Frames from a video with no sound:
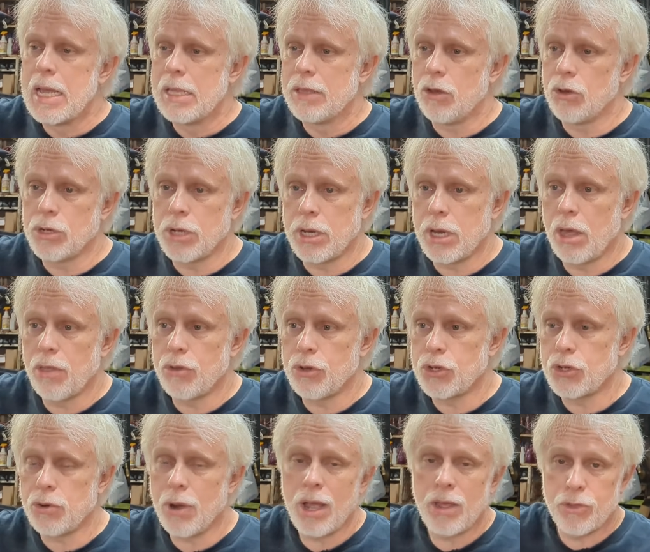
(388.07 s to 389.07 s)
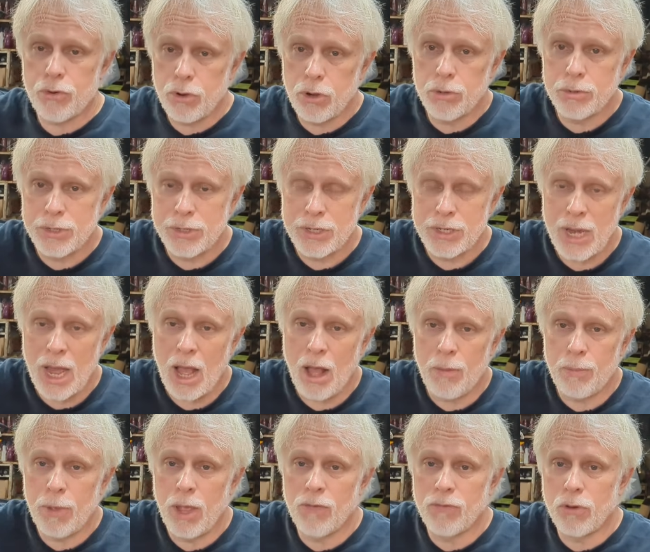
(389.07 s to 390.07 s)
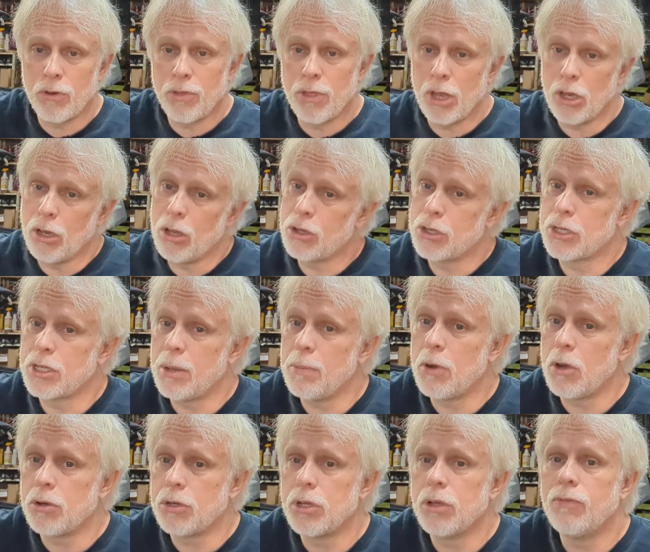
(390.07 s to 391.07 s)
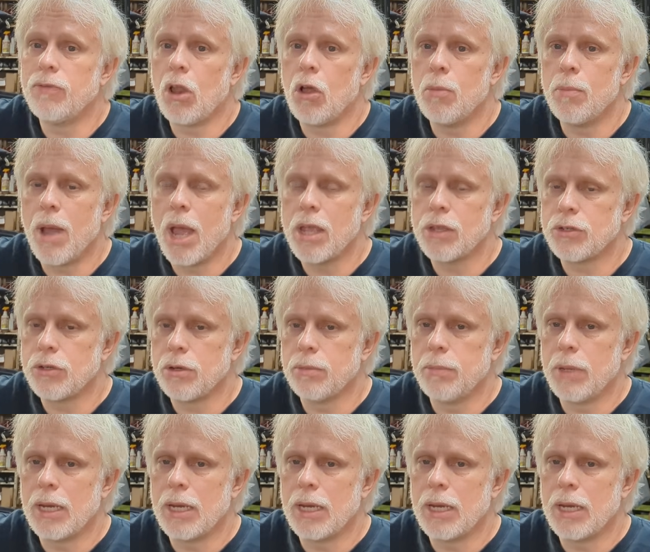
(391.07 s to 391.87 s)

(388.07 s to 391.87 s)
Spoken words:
There's another straight through style muffler that looks similar to a Flowmaster,